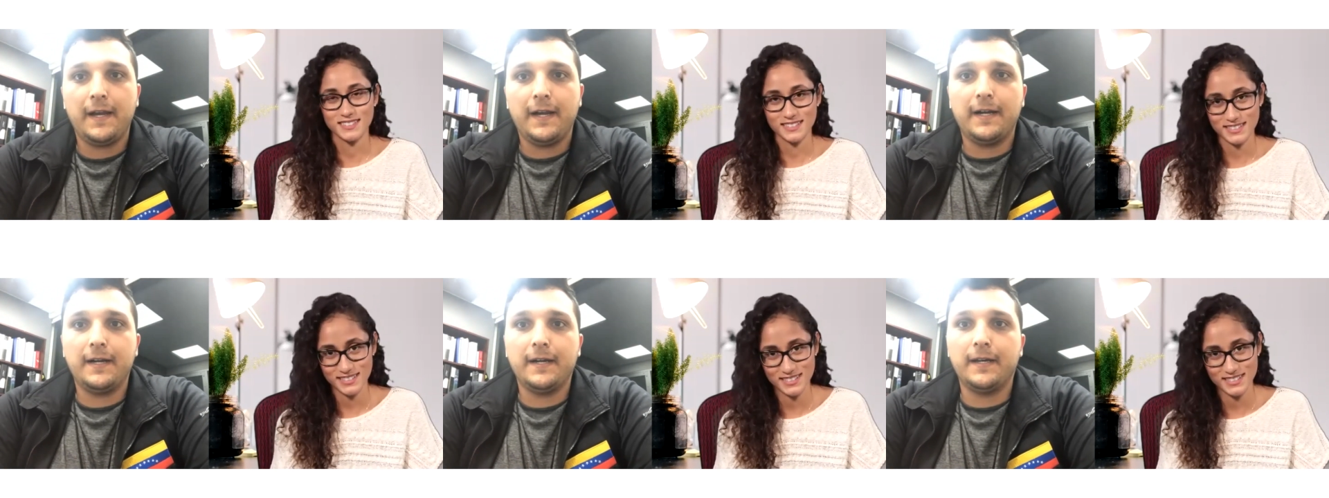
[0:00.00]

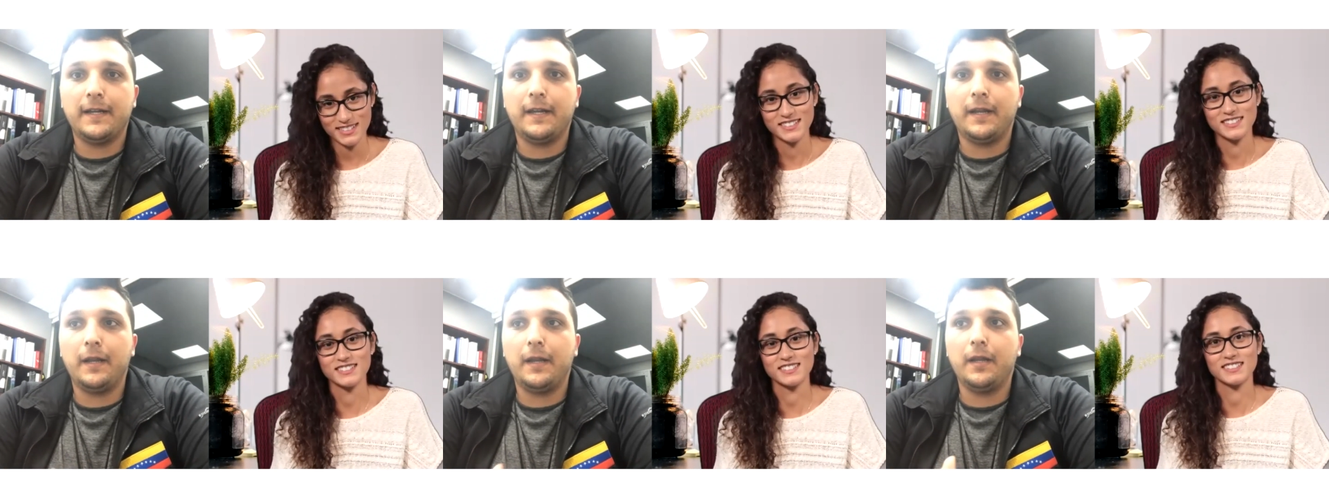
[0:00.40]

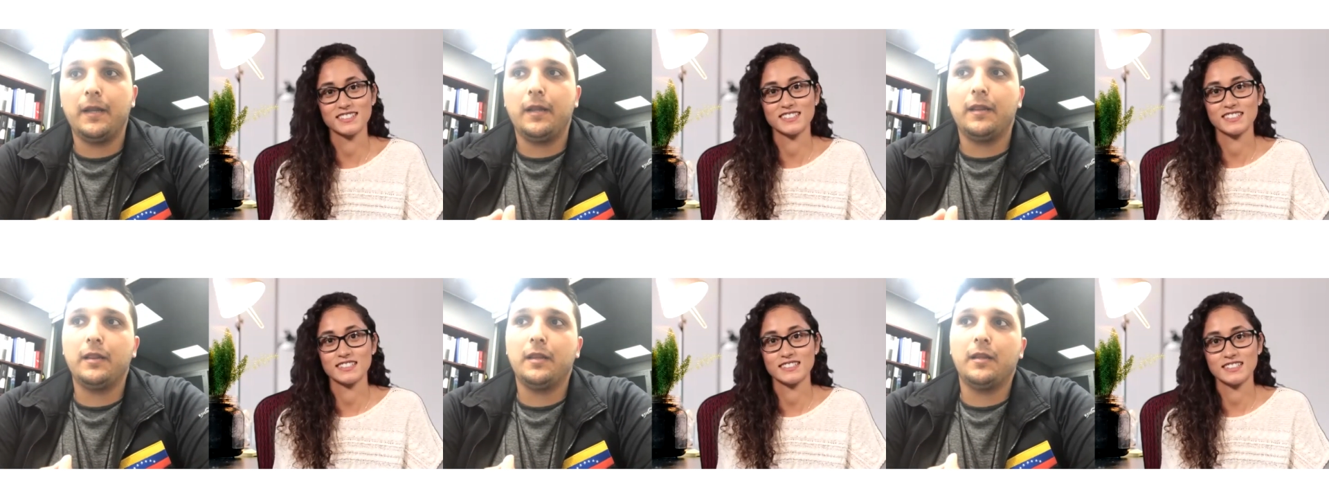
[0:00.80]
Speaker 1: and
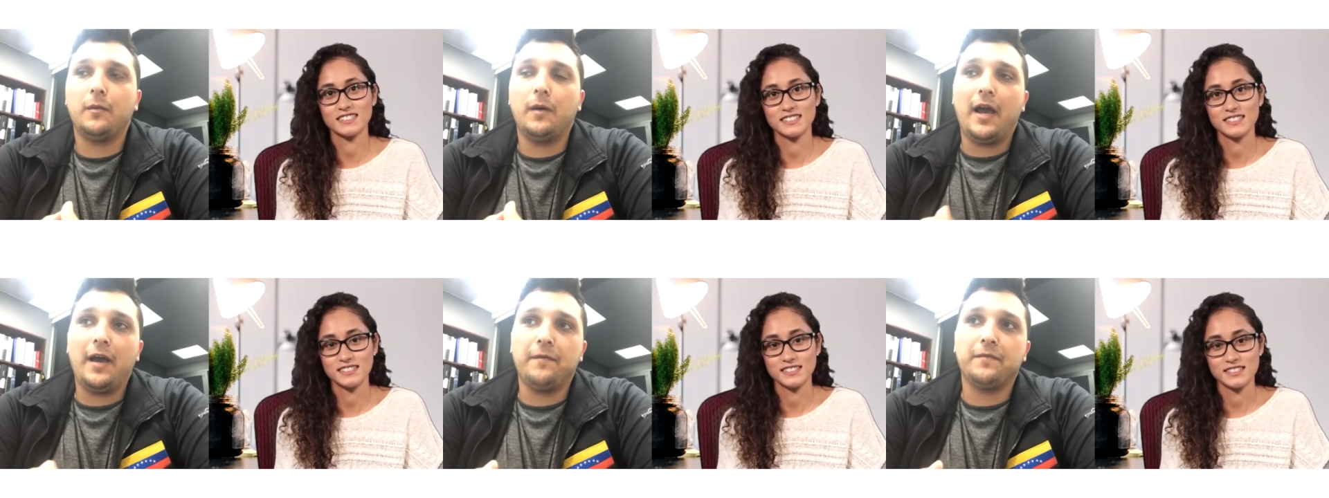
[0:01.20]

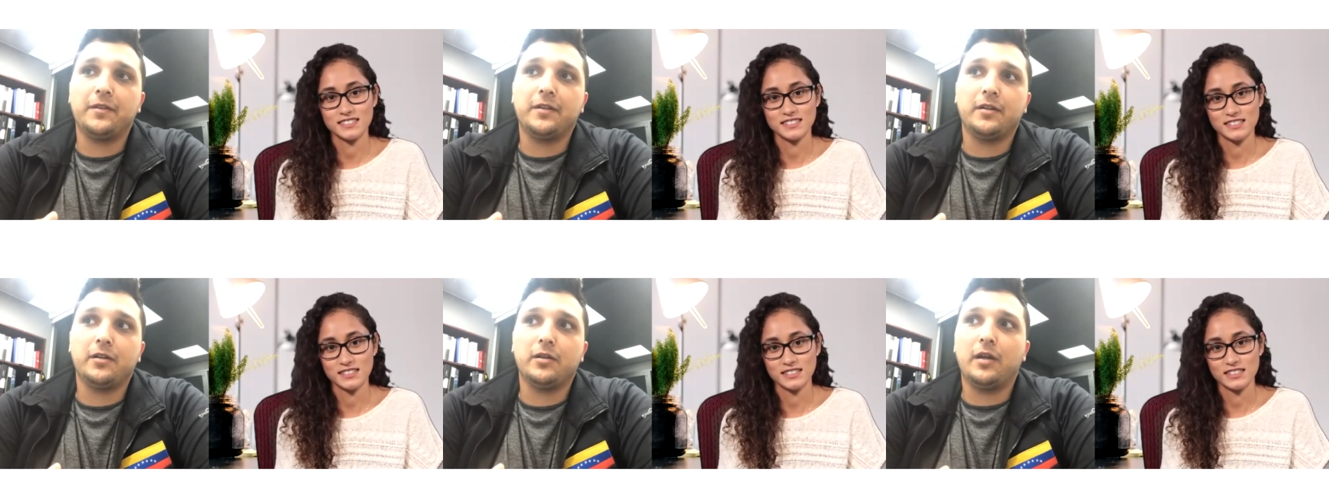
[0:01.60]

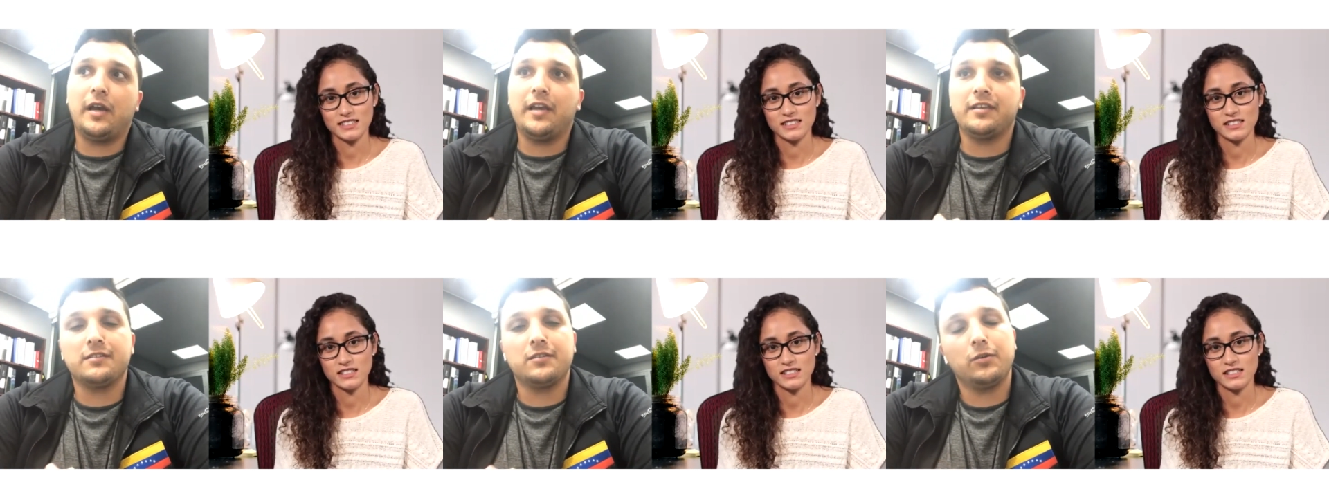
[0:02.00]
after
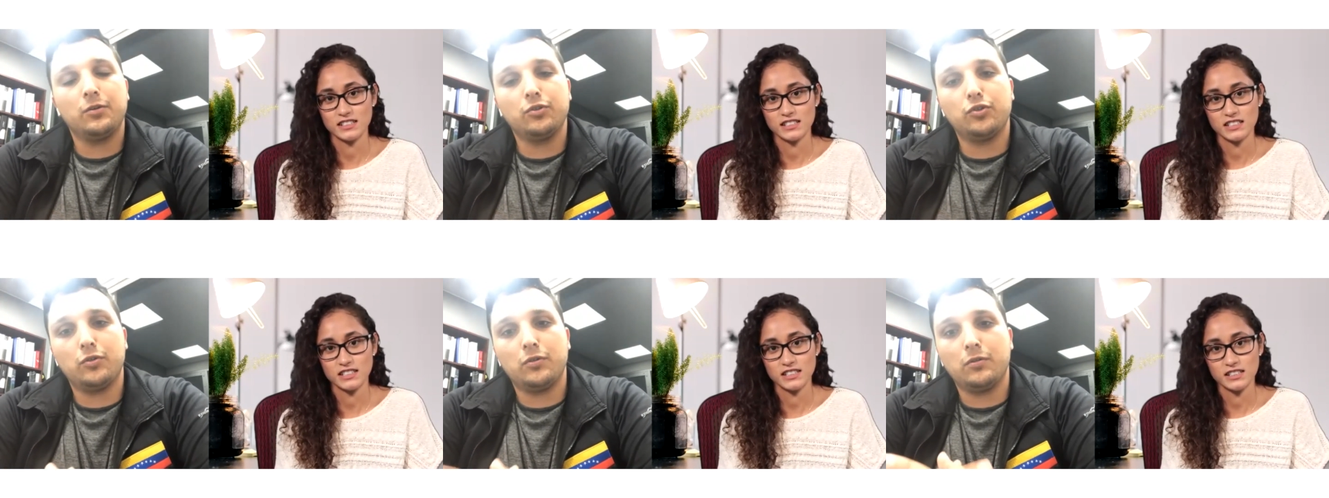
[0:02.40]
I saw
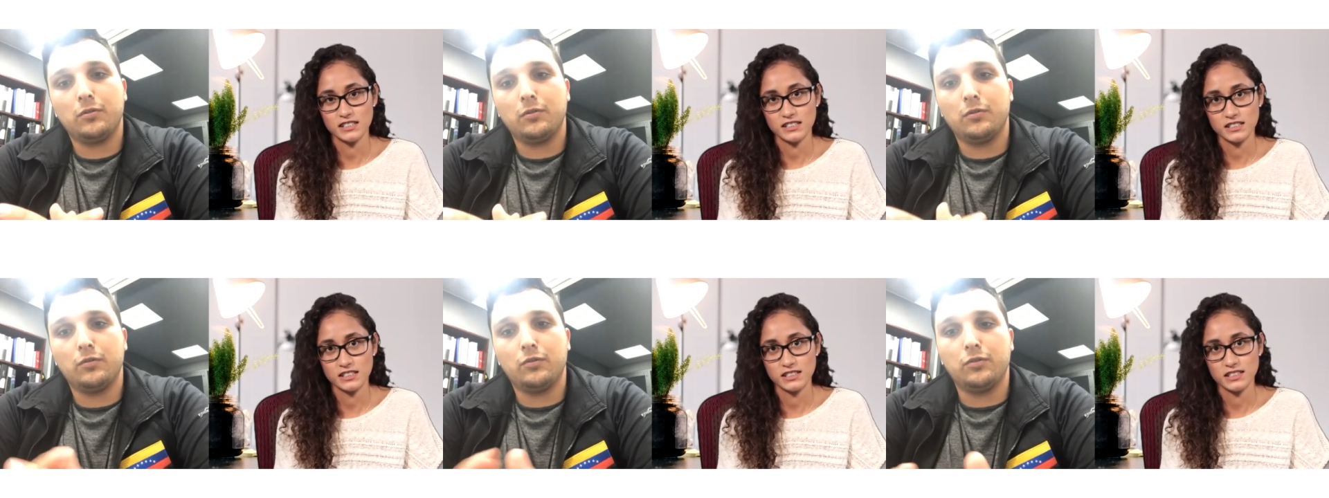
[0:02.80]

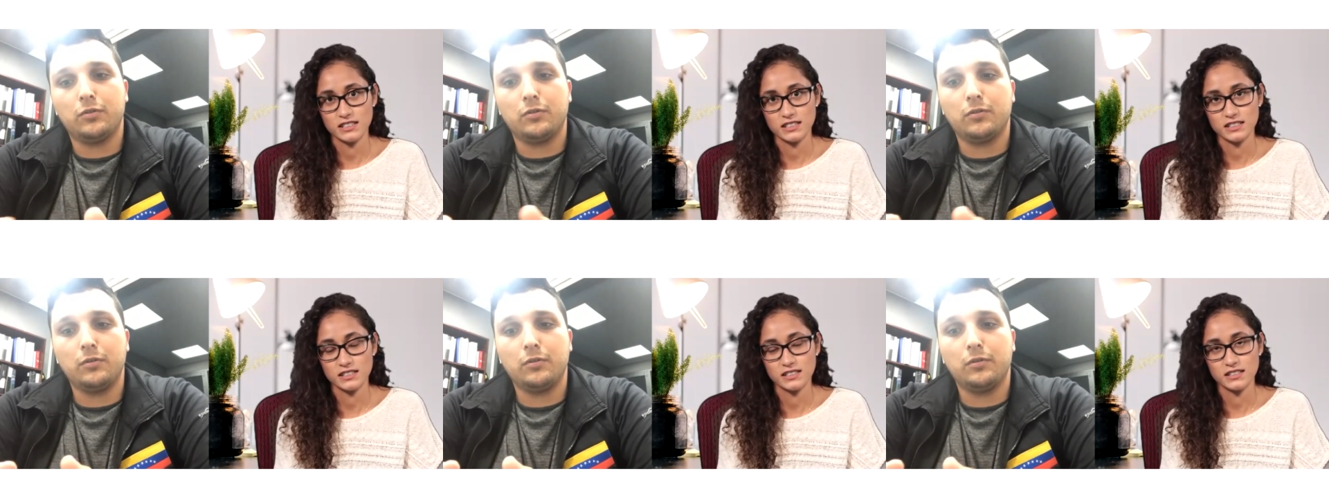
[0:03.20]
your
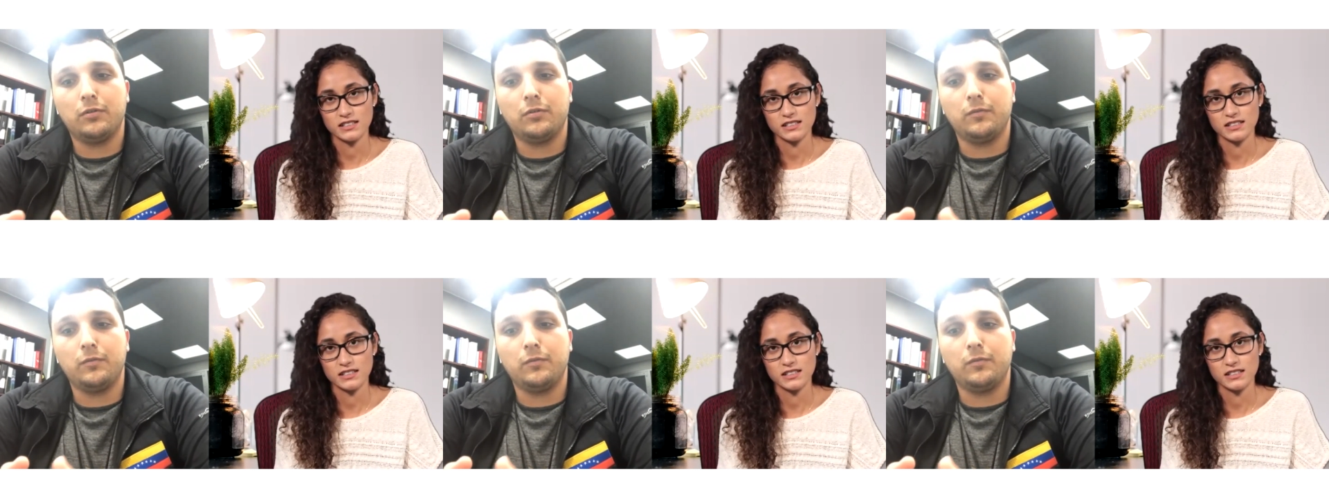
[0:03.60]
your,